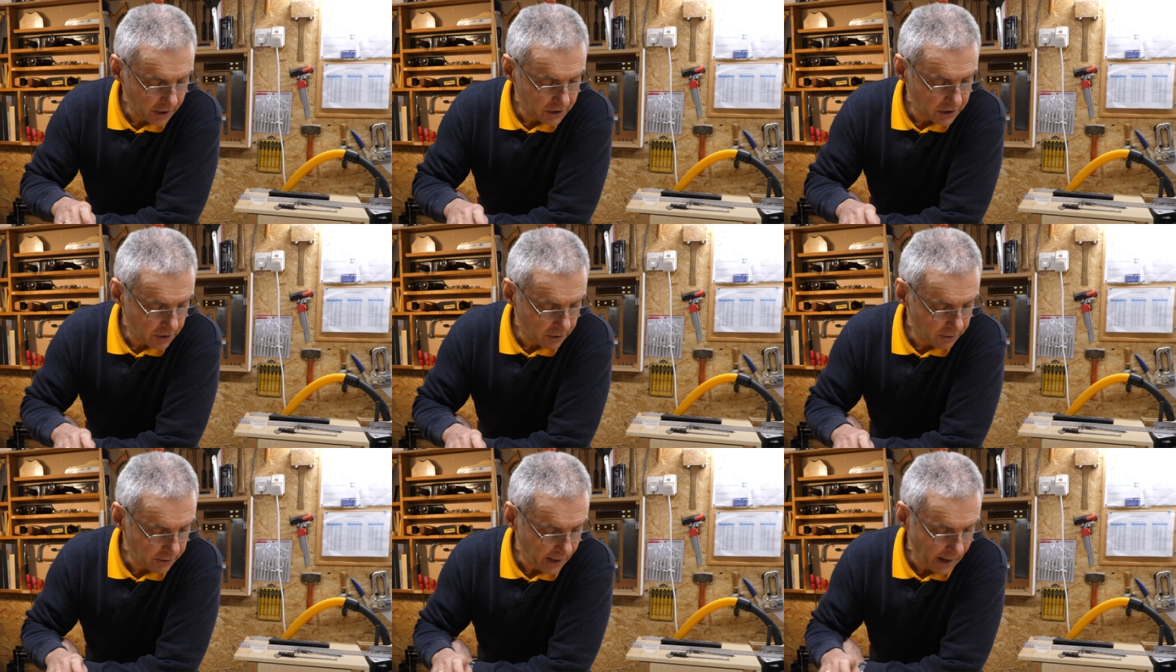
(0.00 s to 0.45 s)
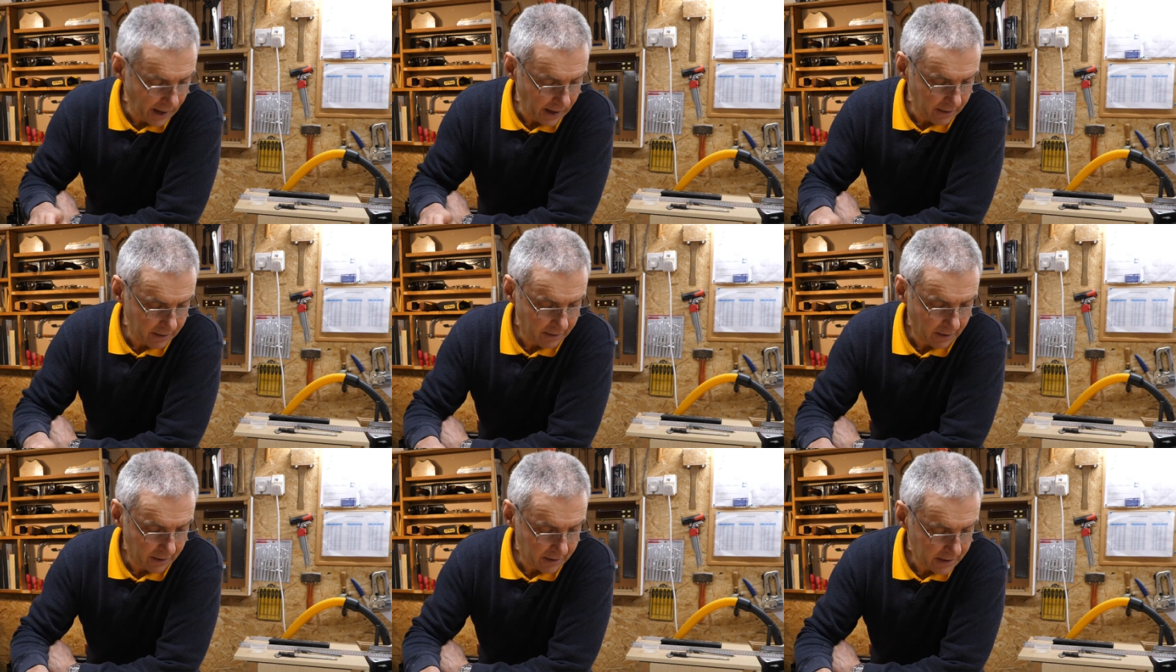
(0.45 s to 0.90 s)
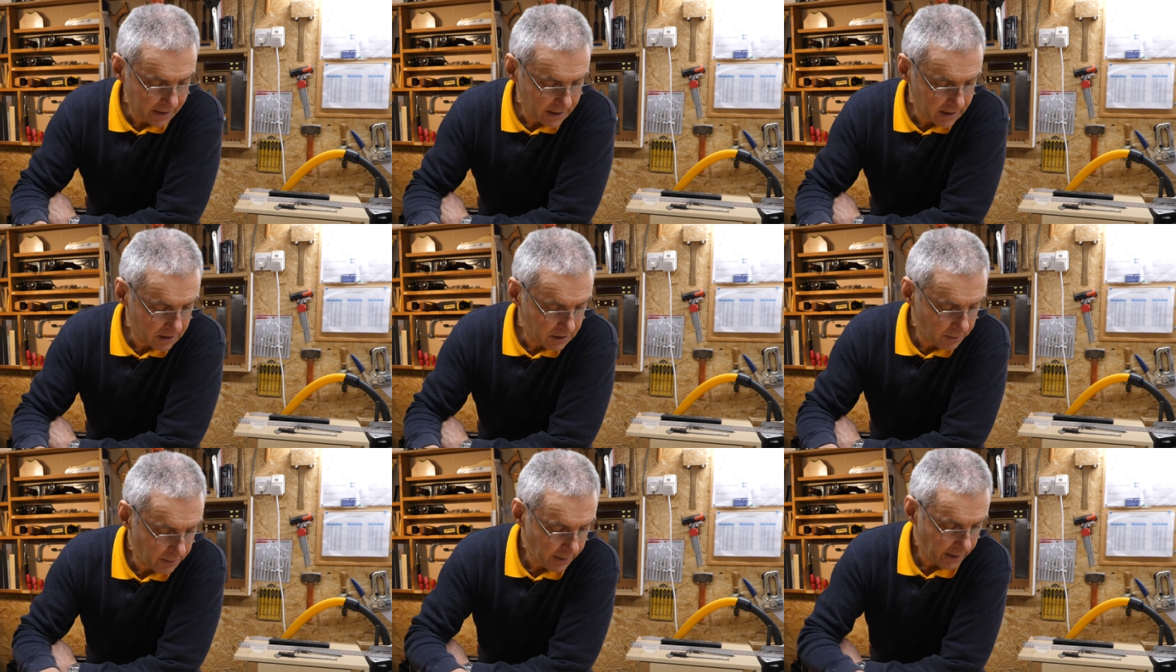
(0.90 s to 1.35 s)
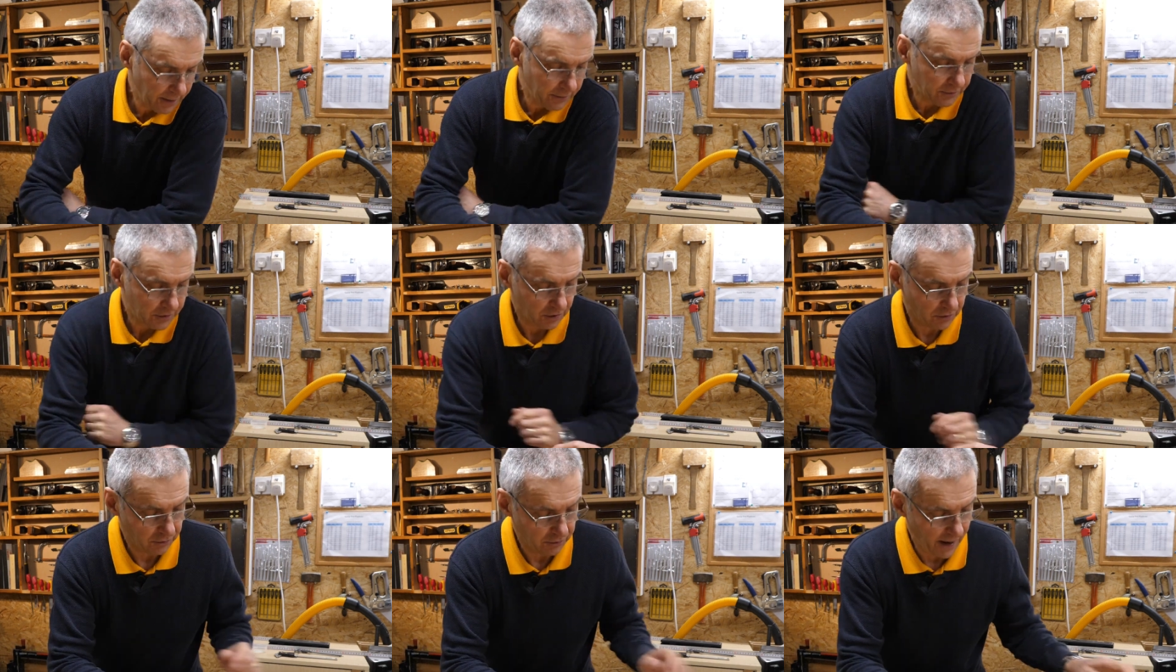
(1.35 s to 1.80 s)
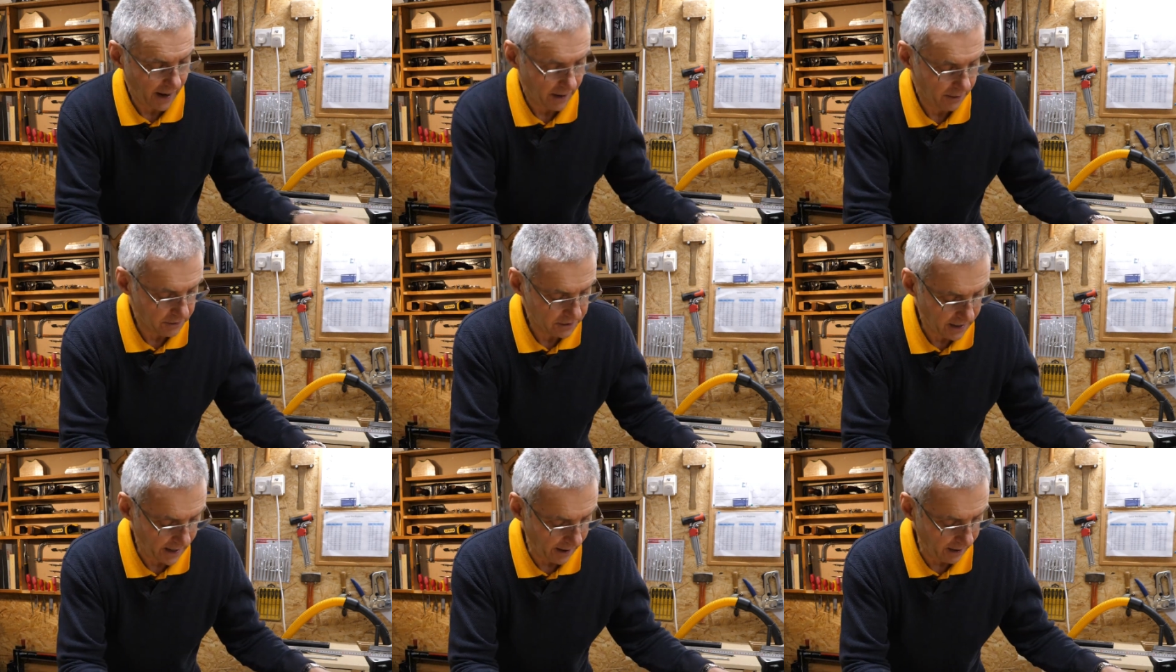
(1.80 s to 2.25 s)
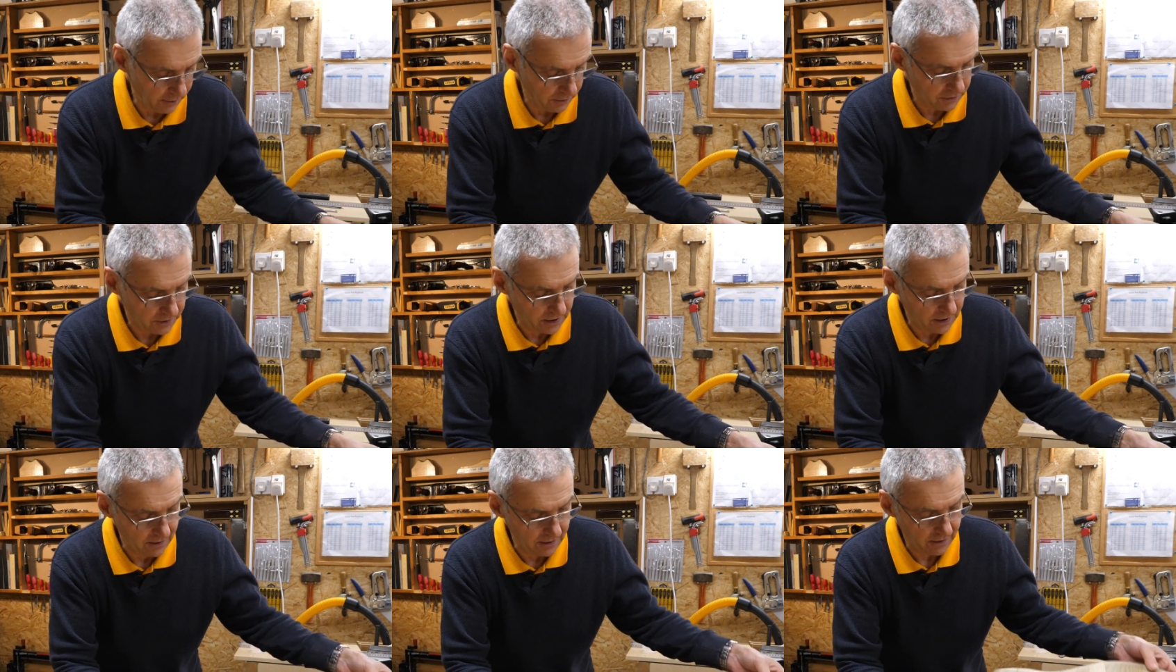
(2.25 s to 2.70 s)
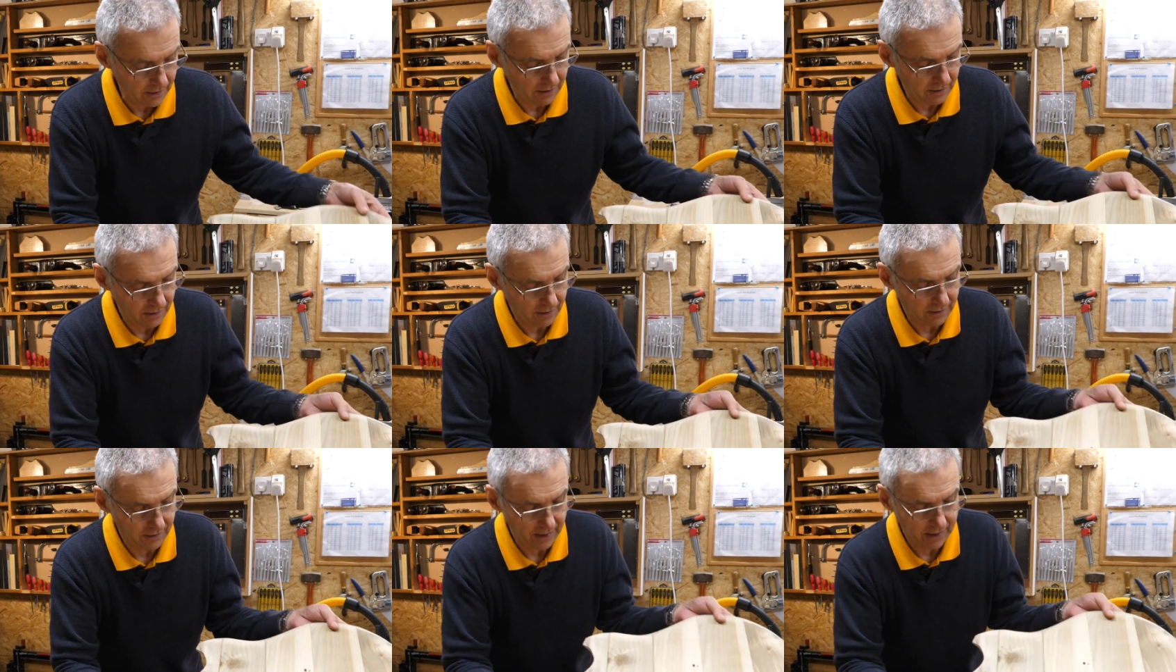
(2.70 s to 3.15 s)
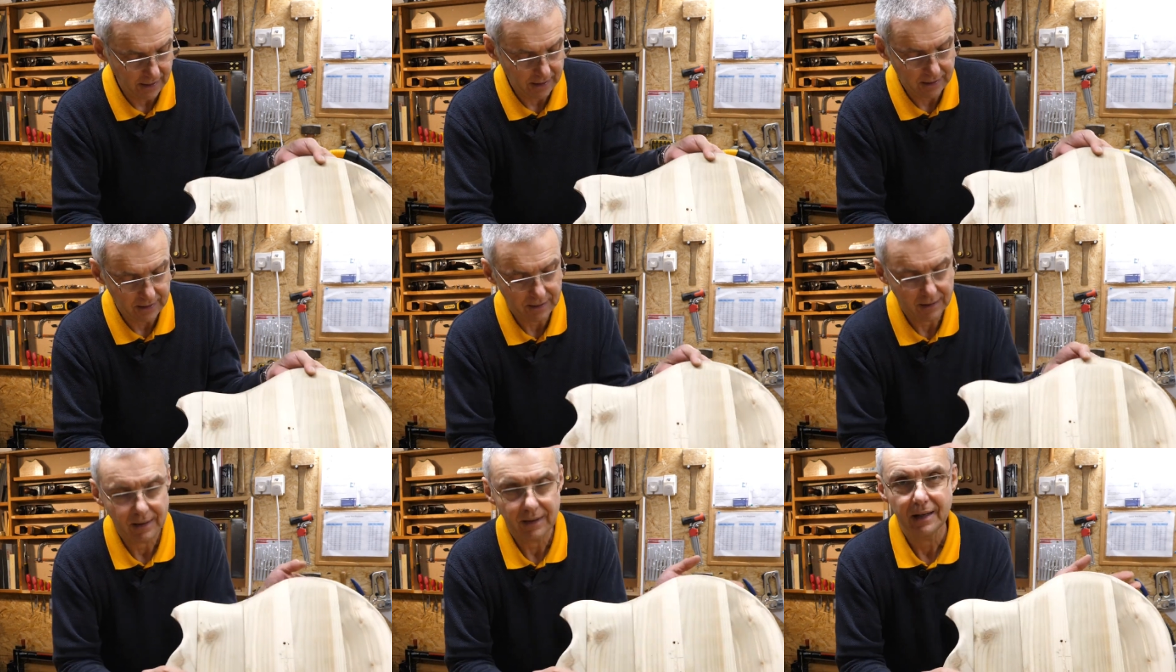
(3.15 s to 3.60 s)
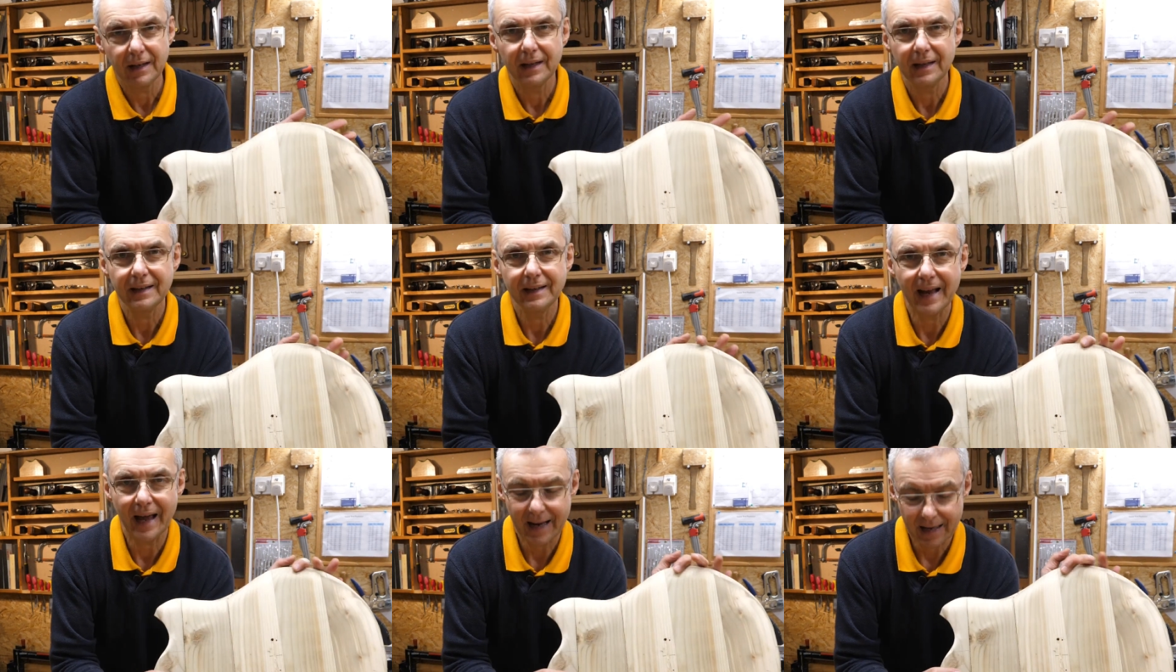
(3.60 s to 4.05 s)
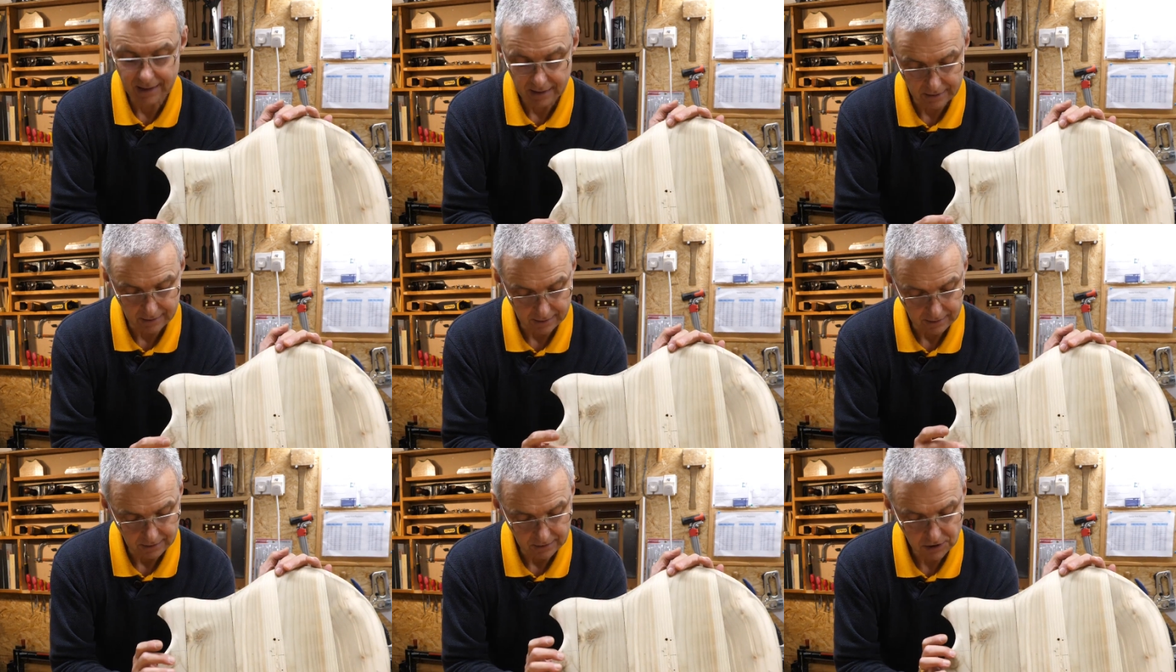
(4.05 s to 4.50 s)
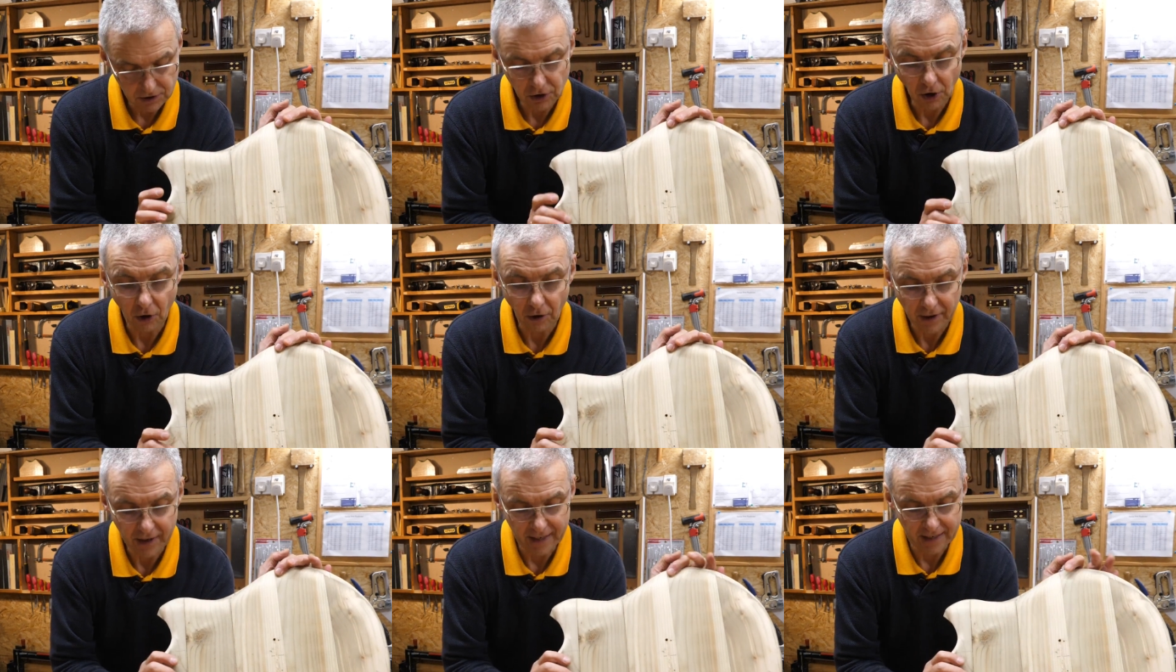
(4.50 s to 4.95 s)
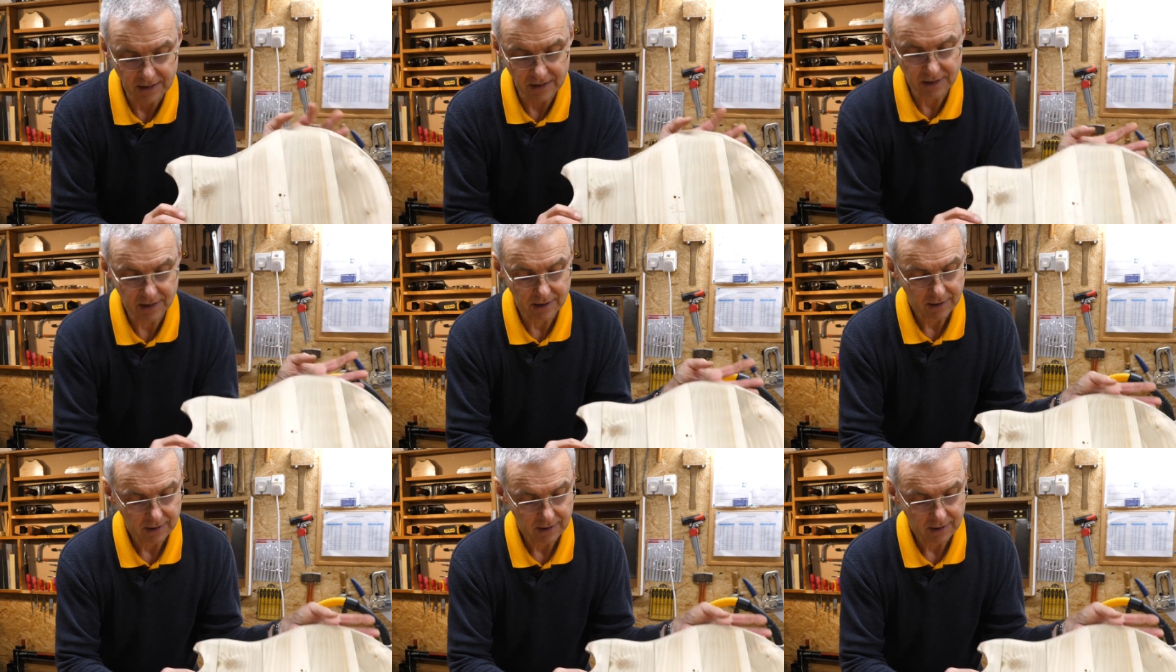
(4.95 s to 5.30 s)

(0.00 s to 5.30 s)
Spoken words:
do that I need to be able to route out the neck socket